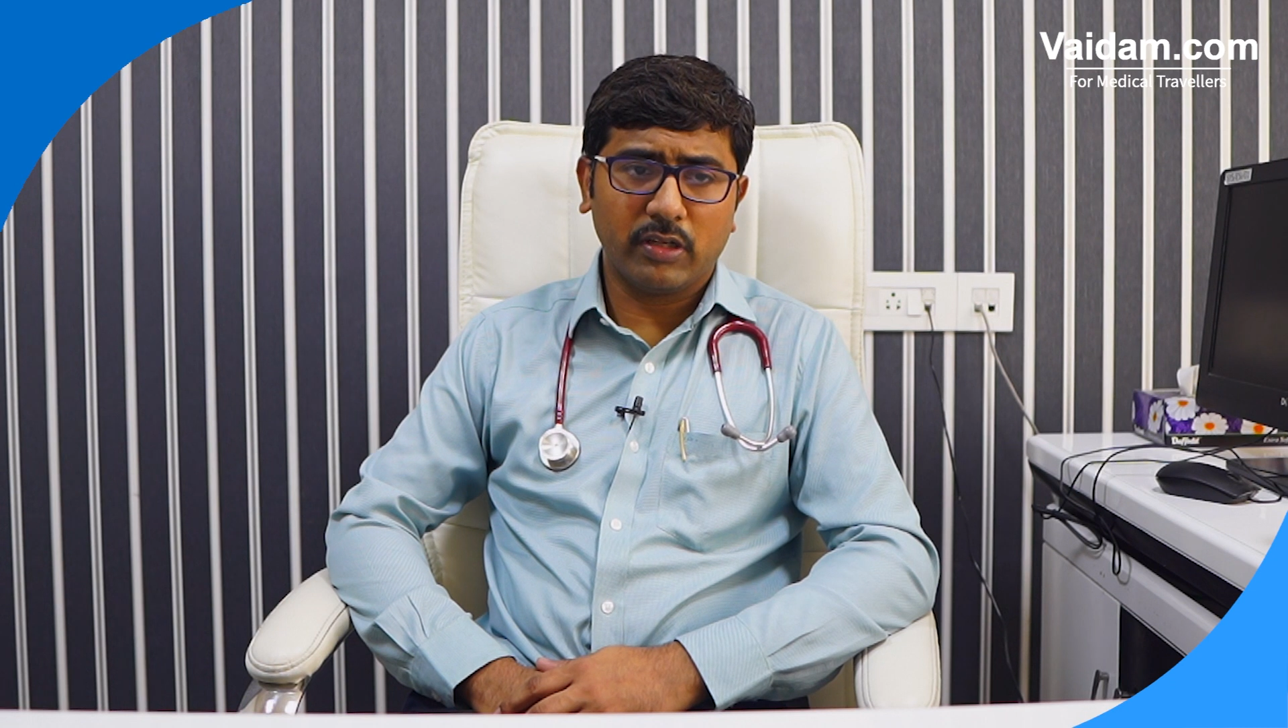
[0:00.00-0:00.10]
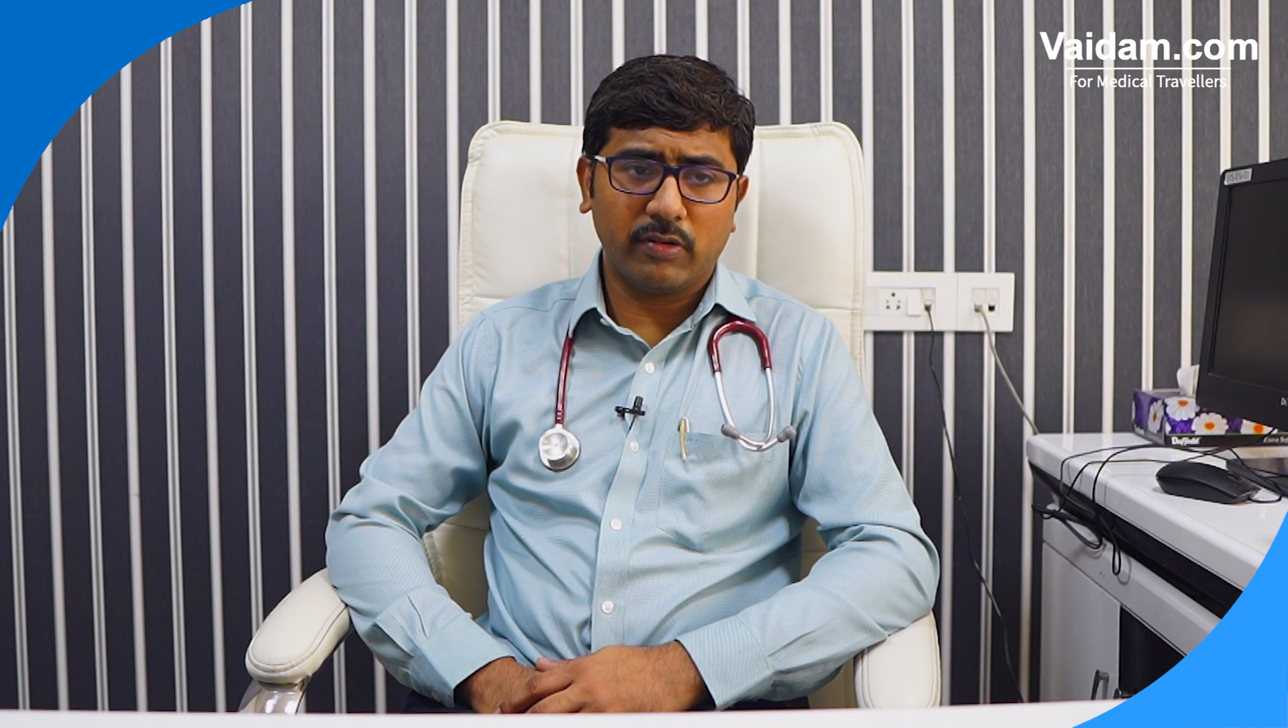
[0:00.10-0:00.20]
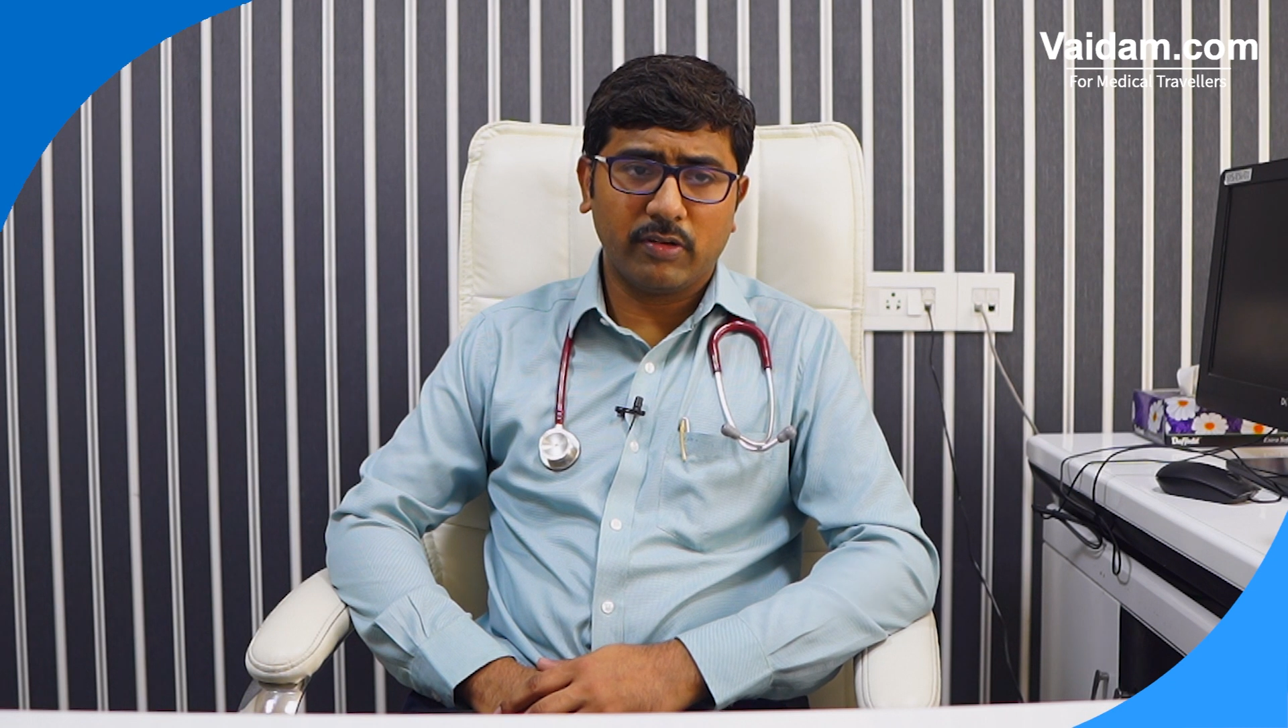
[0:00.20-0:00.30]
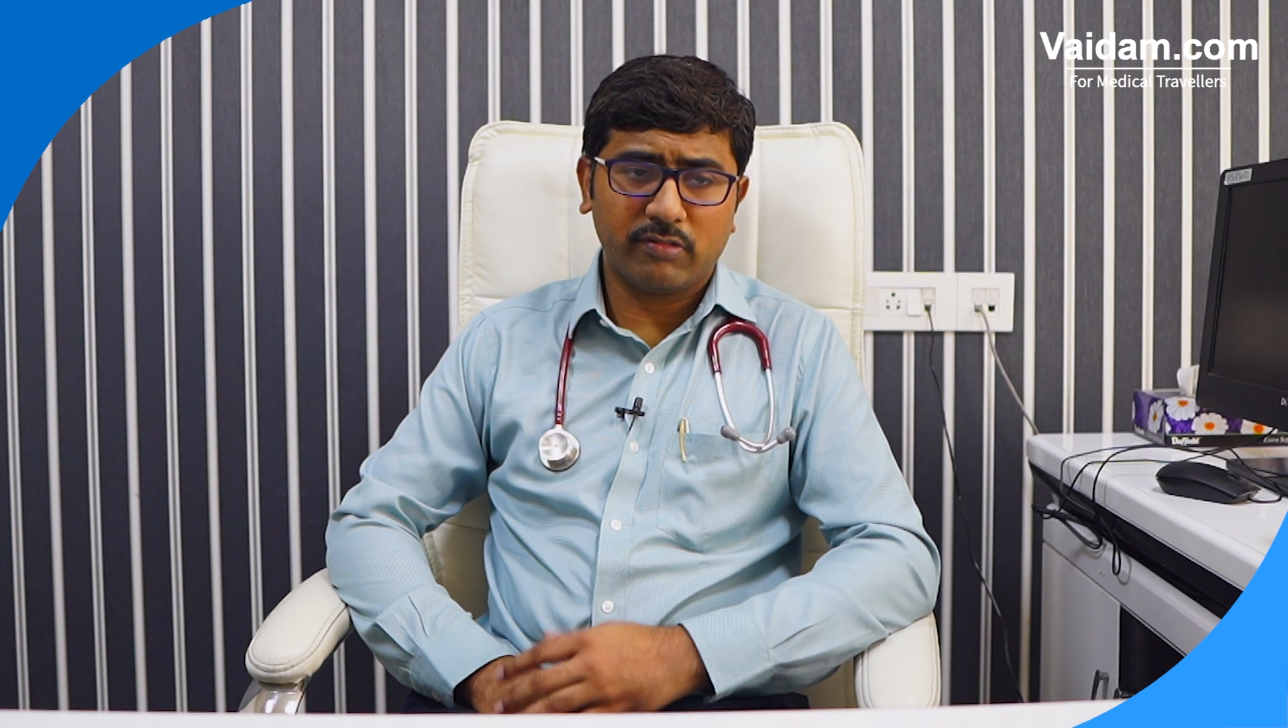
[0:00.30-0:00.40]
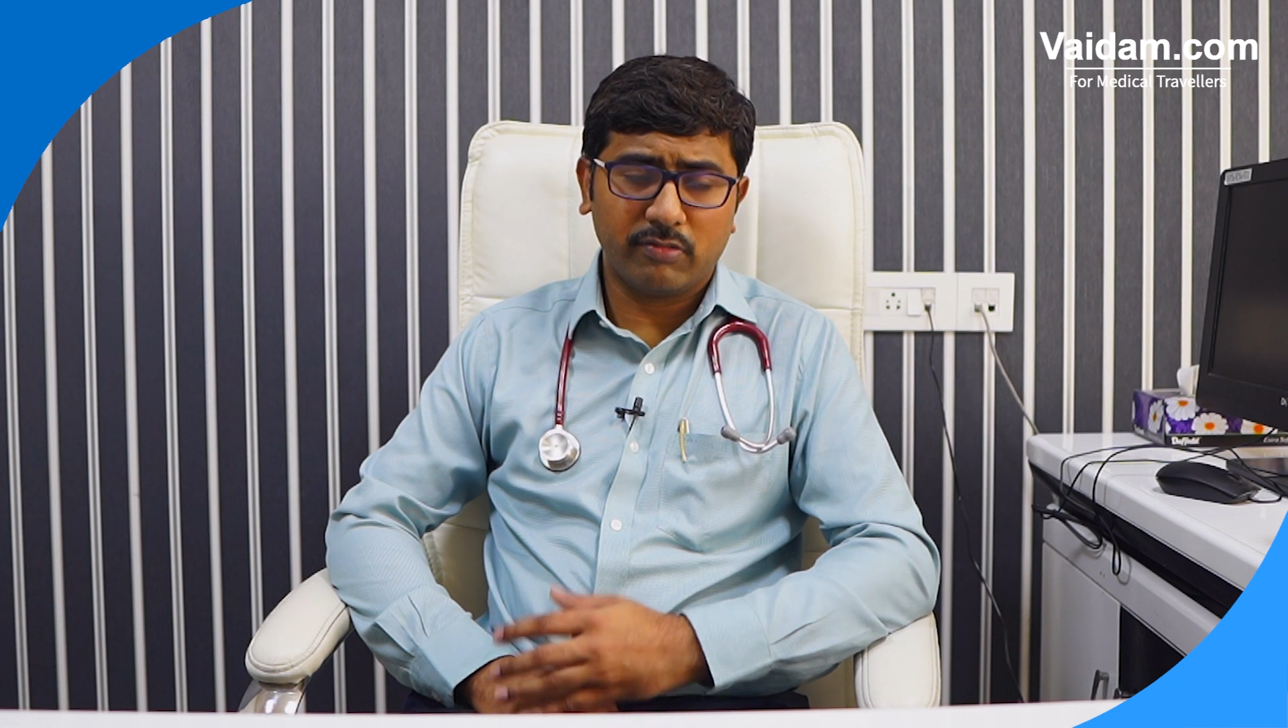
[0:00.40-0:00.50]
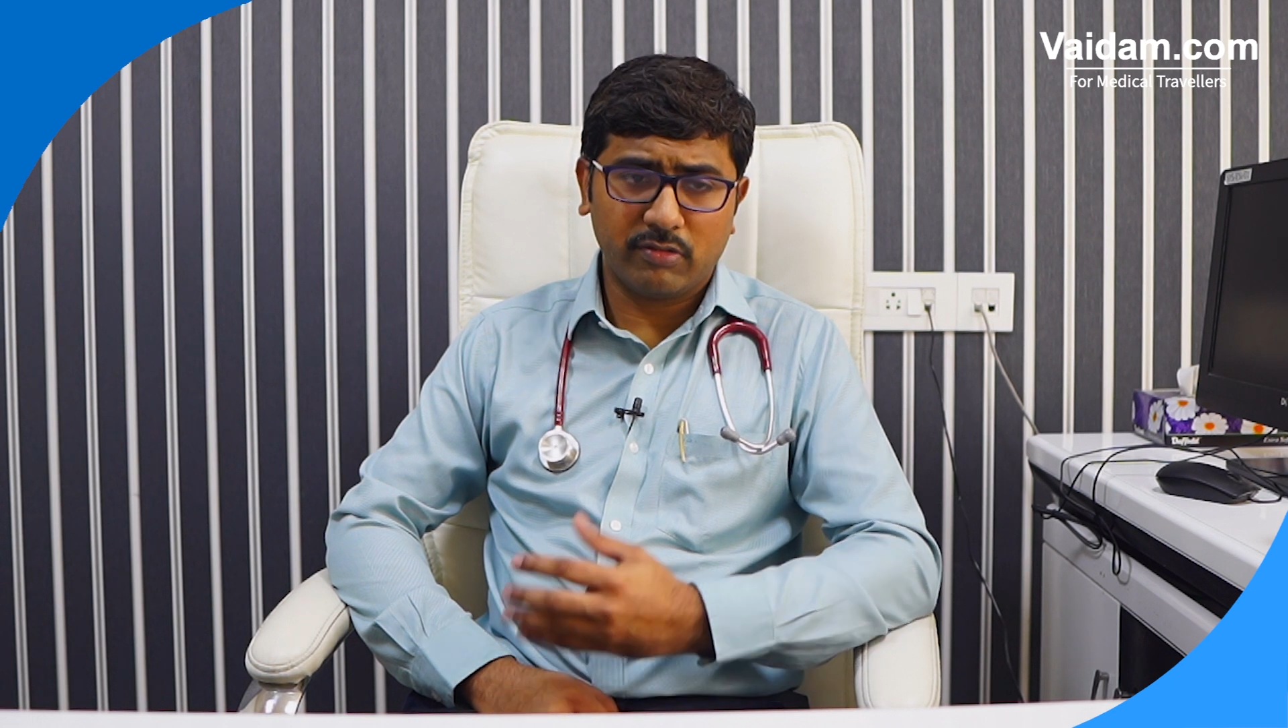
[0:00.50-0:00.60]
uh,